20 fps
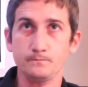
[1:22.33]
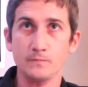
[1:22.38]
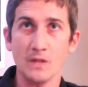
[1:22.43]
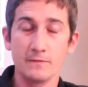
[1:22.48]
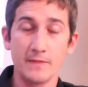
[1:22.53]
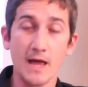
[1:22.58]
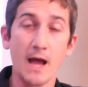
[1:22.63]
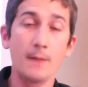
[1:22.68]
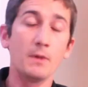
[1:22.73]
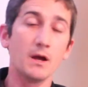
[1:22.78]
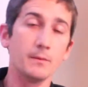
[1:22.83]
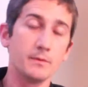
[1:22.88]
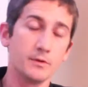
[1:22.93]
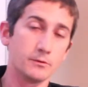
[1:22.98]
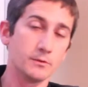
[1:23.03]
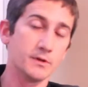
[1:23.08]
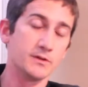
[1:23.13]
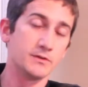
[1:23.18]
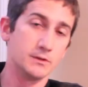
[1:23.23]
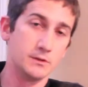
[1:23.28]
That might be
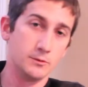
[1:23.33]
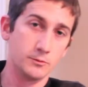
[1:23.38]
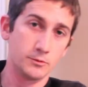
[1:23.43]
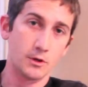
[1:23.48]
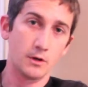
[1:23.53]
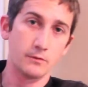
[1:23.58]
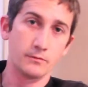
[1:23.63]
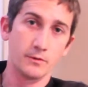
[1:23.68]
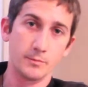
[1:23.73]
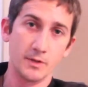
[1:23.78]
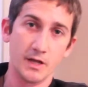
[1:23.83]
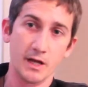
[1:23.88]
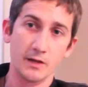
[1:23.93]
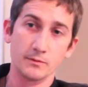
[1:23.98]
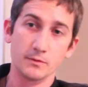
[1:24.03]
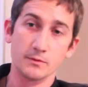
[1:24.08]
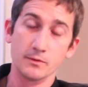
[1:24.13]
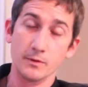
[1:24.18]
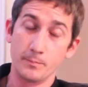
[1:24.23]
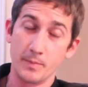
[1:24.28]
the reason you would go for
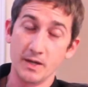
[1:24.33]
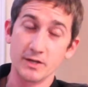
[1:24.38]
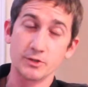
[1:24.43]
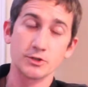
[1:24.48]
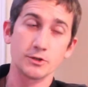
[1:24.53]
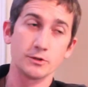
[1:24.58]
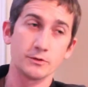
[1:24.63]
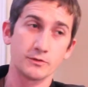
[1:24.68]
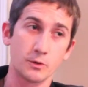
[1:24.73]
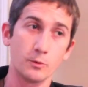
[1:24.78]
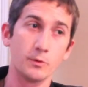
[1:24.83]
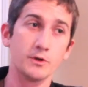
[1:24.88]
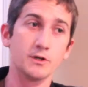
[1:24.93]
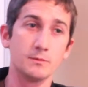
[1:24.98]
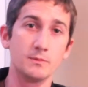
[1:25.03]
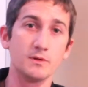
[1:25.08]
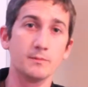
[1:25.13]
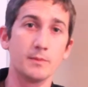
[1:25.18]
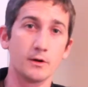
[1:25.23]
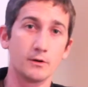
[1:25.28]
plasma. The picture is going
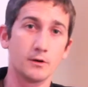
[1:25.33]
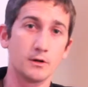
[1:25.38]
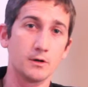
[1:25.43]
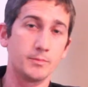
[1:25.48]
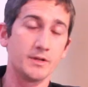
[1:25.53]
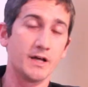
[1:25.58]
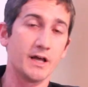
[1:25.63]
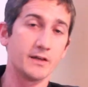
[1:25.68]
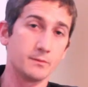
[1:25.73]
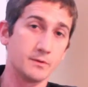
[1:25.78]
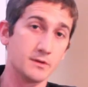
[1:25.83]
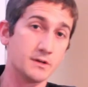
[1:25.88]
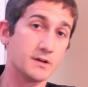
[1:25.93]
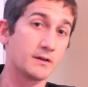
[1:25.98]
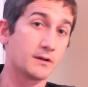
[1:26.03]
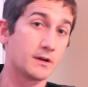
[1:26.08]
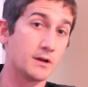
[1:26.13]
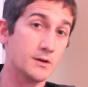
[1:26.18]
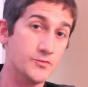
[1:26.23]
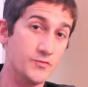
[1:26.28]
to be better on a plasma than
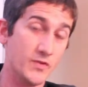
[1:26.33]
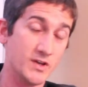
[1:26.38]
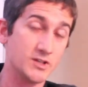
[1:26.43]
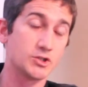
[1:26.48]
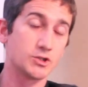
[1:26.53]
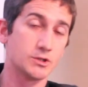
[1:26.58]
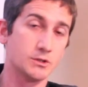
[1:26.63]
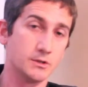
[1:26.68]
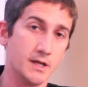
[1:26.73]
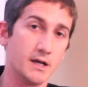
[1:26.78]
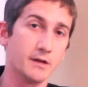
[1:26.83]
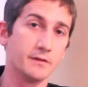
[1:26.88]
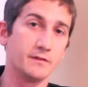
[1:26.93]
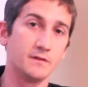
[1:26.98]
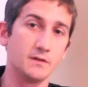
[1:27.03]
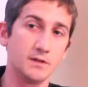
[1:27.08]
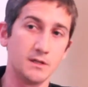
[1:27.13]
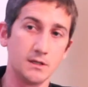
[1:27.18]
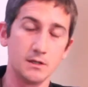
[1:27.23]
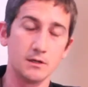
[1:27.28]
a conventional
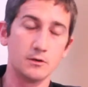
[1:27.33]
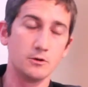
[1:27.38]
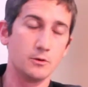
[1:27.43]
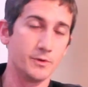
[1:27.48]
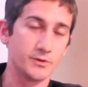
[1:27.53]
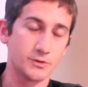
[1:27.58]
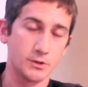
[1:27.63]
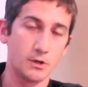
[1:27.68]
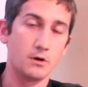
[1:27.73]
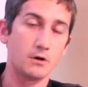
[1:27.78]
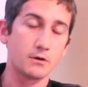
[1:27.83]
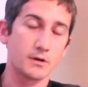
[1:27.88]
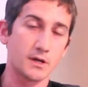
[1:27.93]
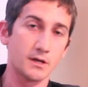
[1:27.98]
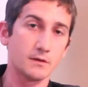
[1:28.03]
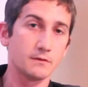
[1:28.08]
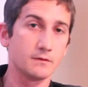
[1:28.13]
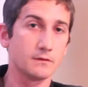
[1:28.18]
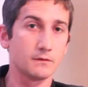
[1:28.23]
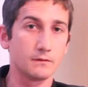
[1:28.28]
LCD in almost all
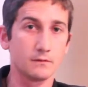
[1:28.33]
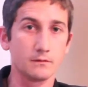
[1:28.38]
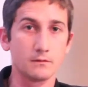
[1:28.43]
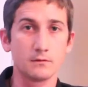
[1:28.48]
cases.